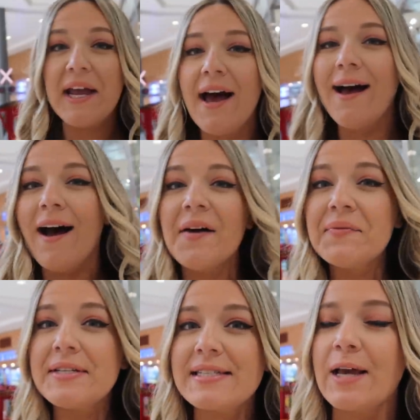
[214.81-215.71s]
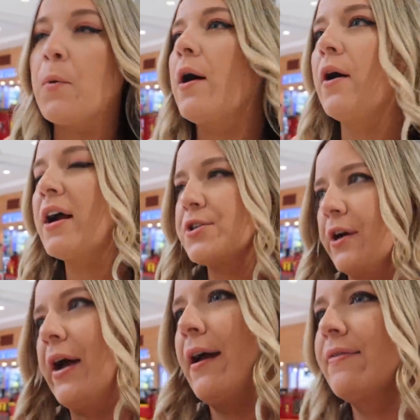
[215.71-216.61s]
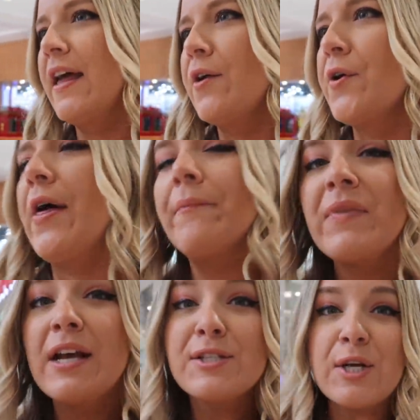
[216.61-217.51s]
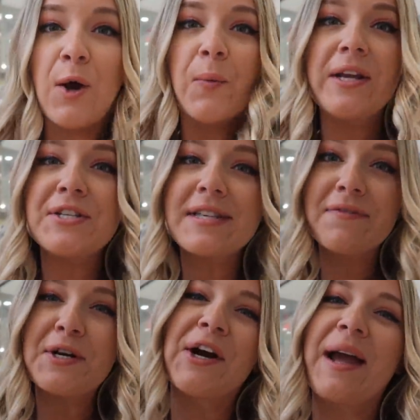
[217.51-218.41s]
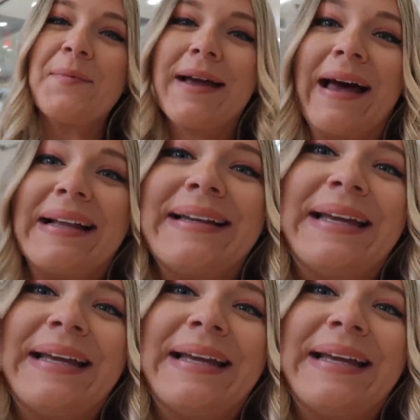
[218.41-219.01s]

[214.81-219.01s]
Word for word: We uh, obviously, well, actually, okay, they don't know that. So we just left Target and we got